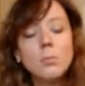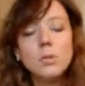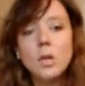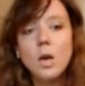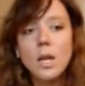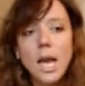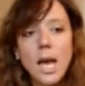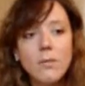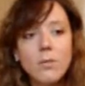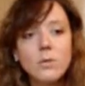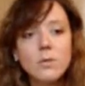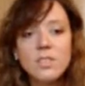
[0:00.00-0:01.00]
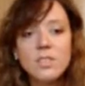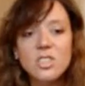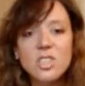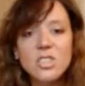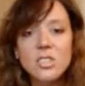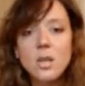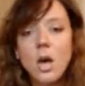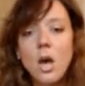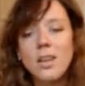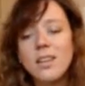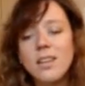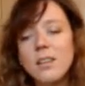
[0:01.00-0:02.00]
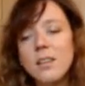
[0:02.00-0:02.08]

Madonna for everything she's done.